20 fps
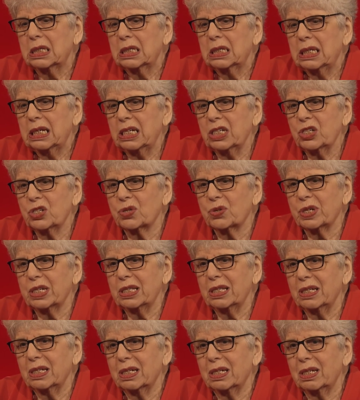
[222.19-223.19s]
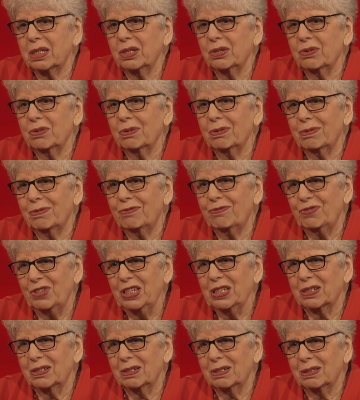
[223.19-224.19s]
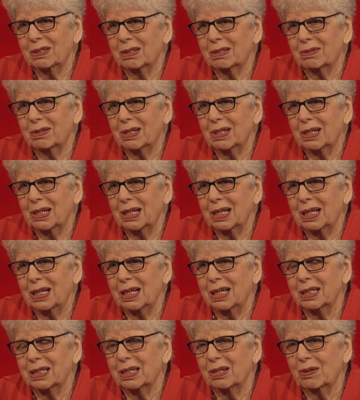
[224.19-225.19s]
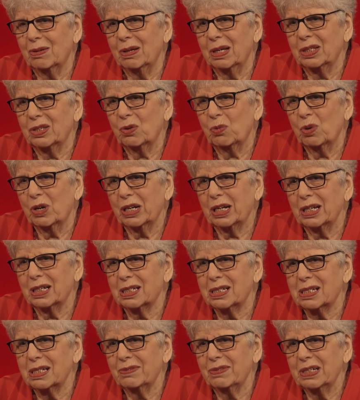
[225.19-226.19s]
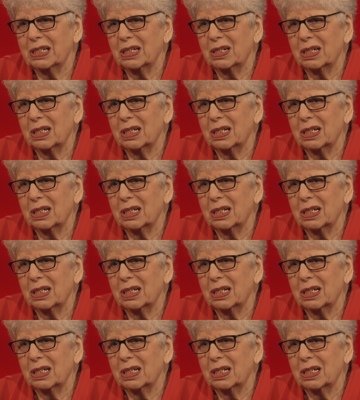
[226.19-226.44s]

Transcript: history that you feel in the workings of it,